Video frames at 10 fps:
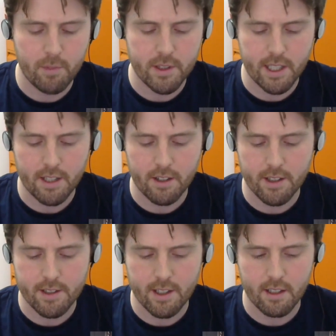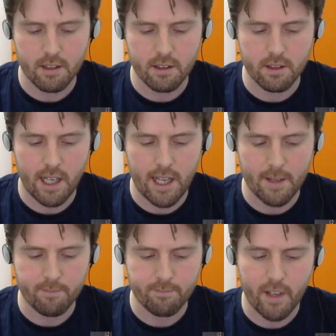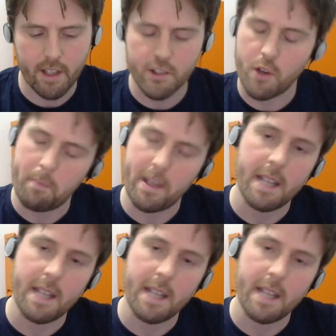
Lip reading: put together this little kind of drip